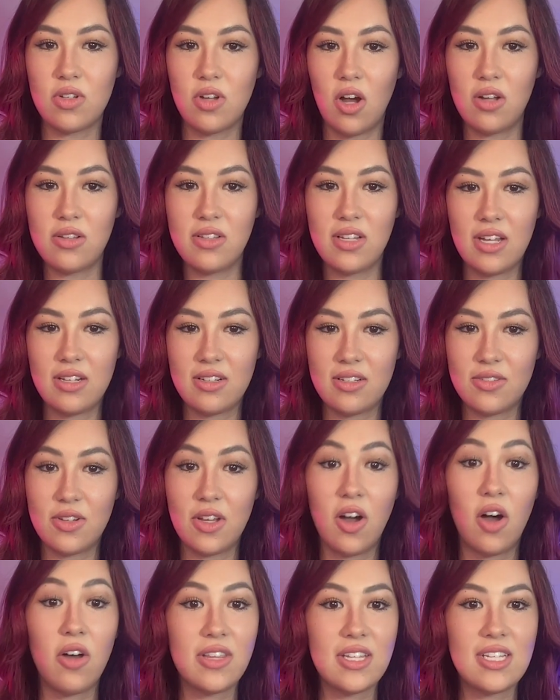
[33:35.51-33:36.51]
on
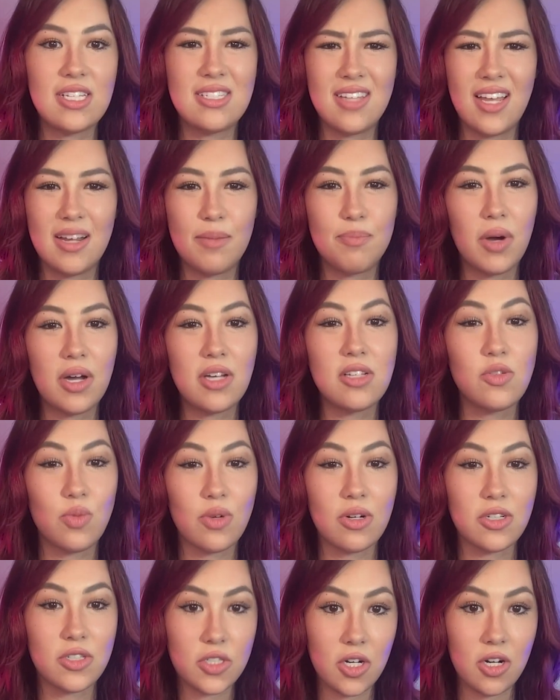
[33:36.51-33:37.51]
all these like
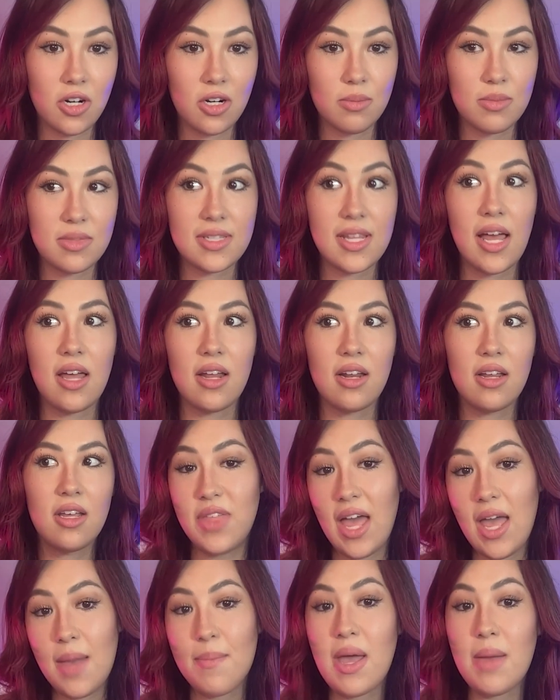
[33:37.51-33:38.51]
buzzword terms that
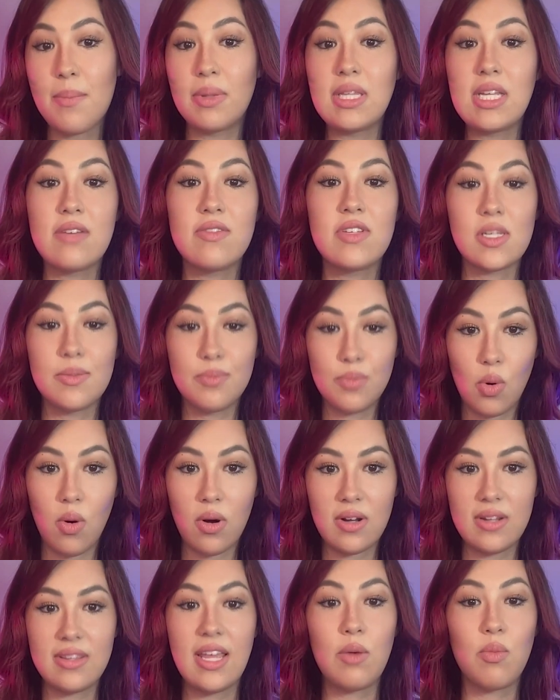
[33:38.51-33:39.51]
they may believe is important.